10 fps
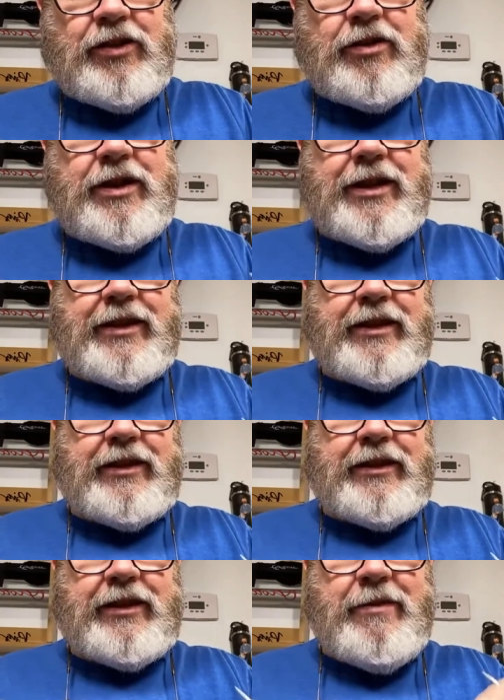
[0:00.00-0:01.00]
turn it
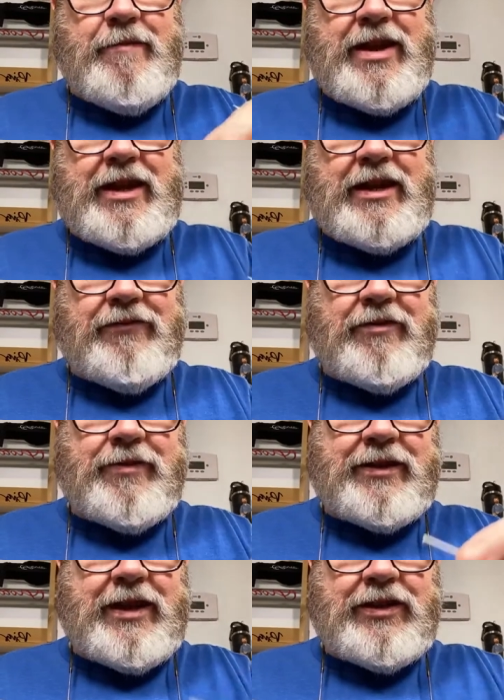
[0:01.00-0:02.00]
many different
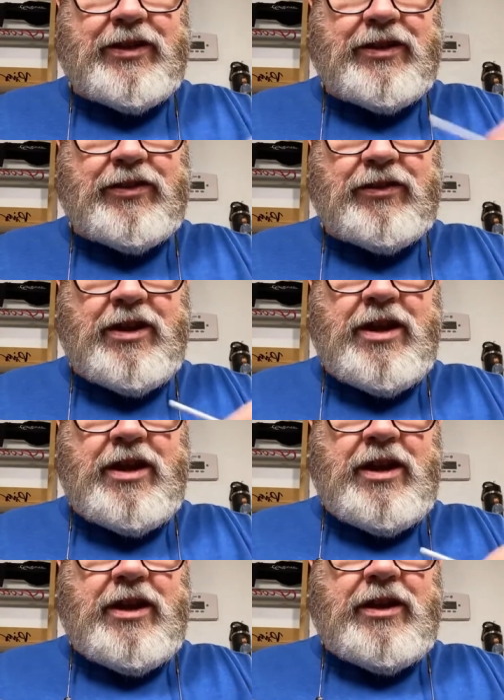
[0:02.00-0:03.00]
positions,
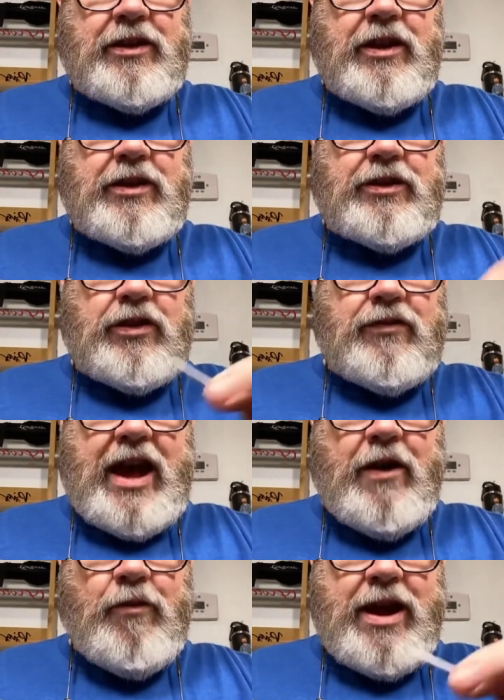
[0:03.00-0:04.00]
so
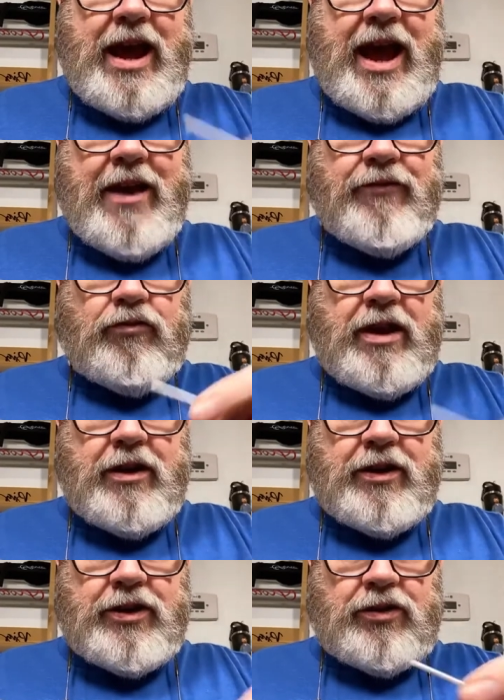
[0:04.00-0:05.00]
that way I have
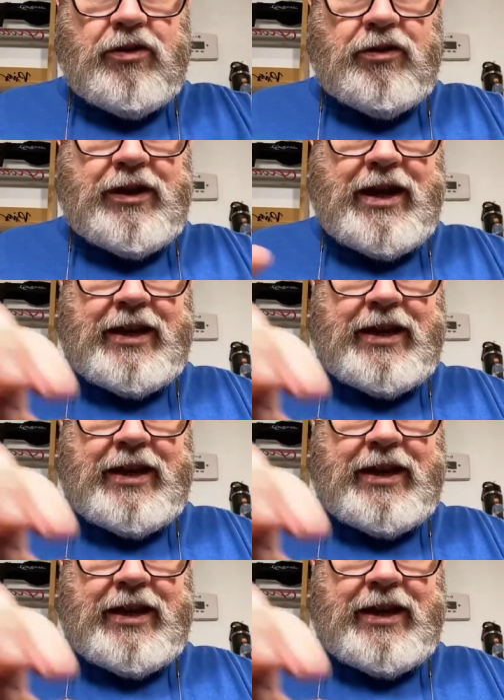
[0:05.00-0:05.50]
greater control and I